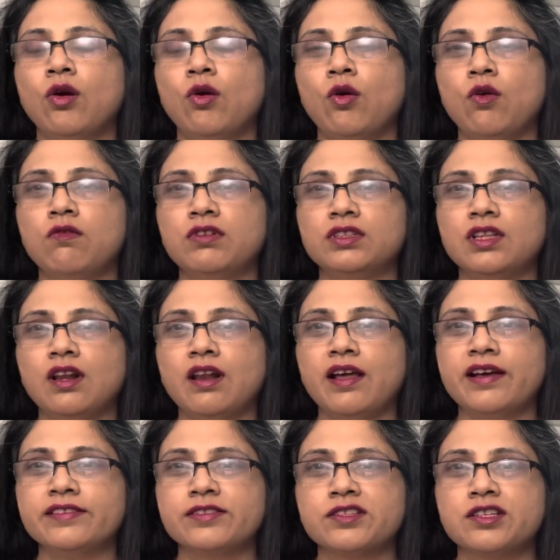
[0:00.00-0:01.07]
over the
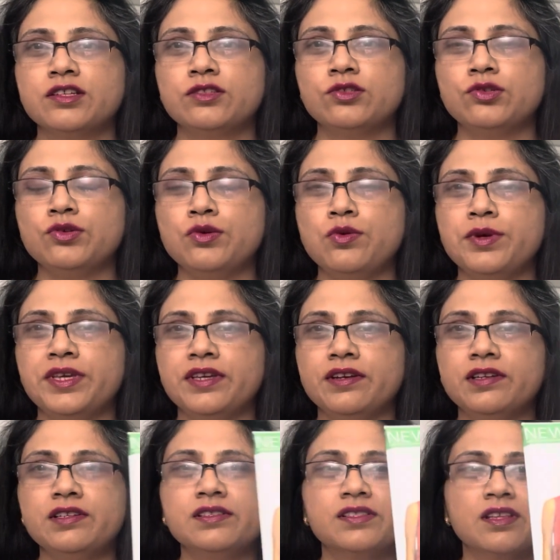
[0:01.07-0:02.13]
last 2
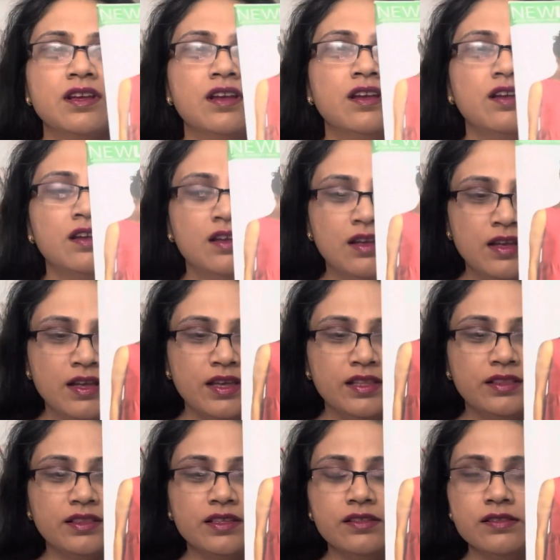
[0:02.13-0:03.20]
years.
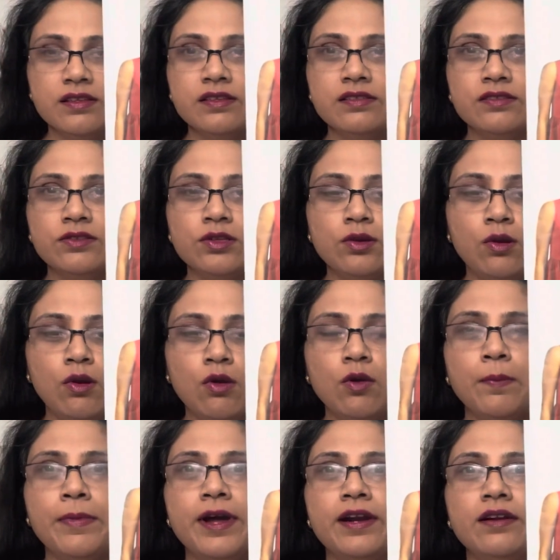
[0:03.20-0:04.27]
This is new look
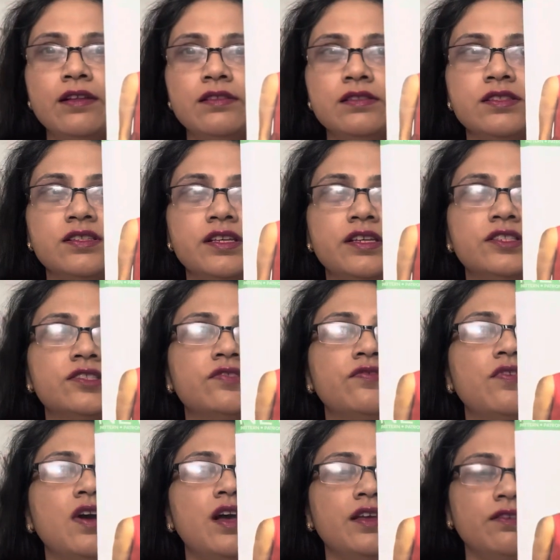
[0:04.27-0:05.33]
pattern
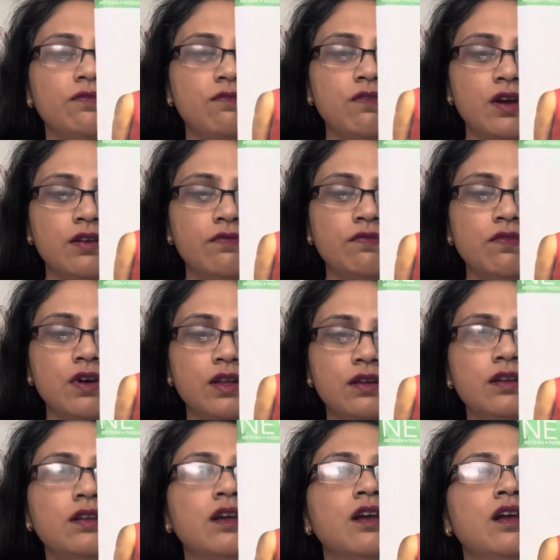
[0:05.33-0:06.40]
6511.
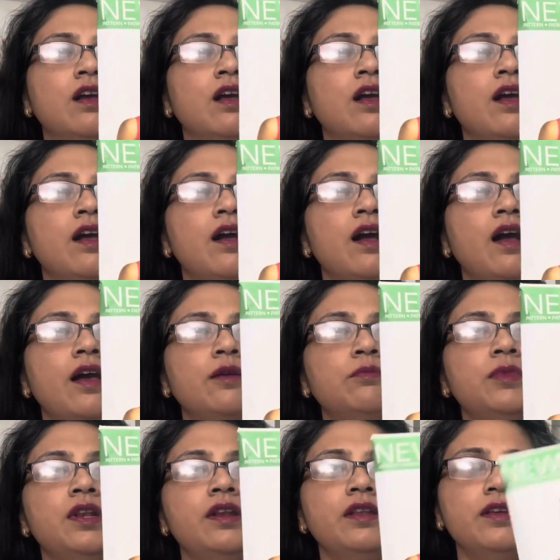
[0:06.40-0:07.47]
I
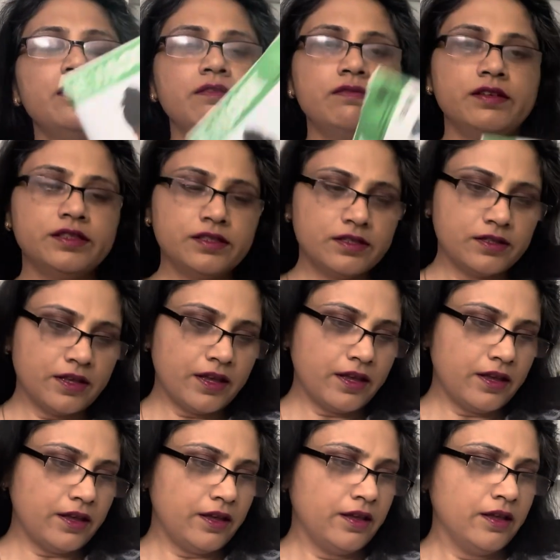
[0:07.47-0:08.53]
believe it's
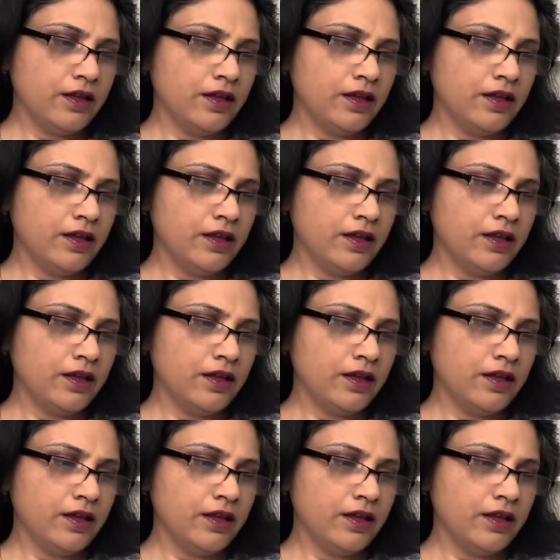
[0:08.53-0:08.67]
a